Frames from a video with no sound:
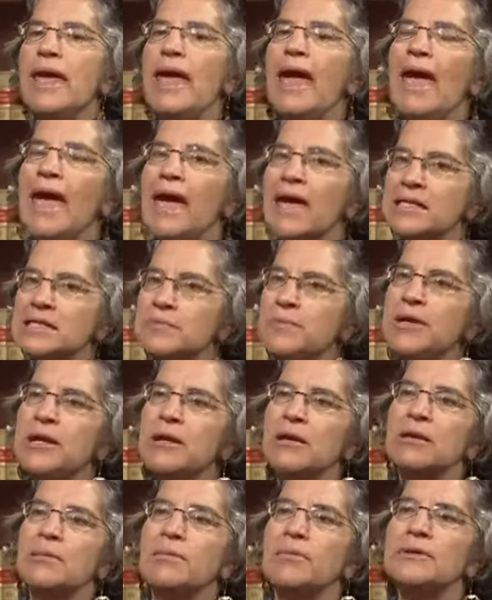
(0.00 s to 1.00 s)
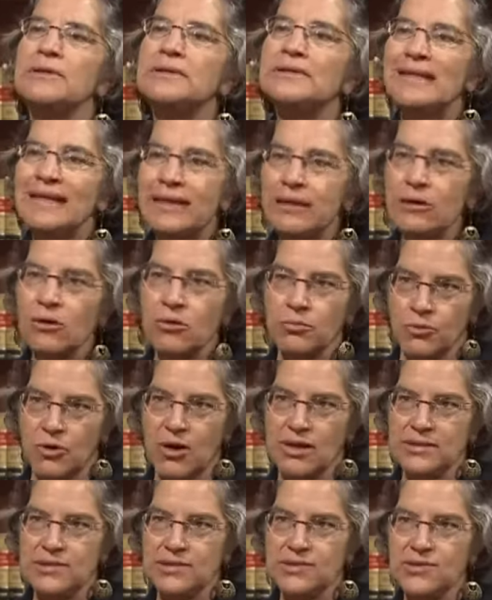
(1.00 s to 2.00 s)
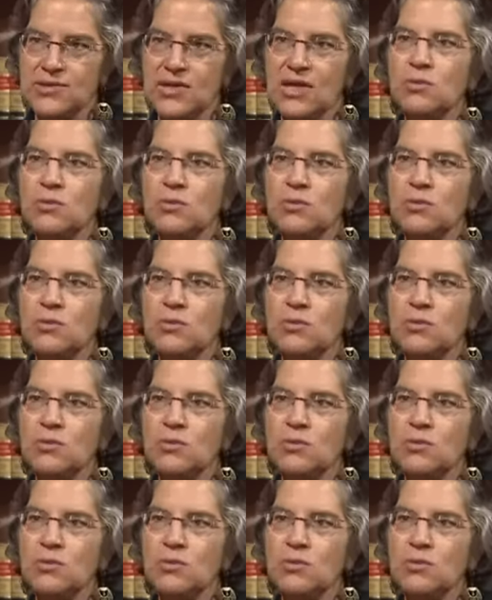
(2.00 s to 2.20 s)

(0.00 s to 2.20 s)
has begun a political process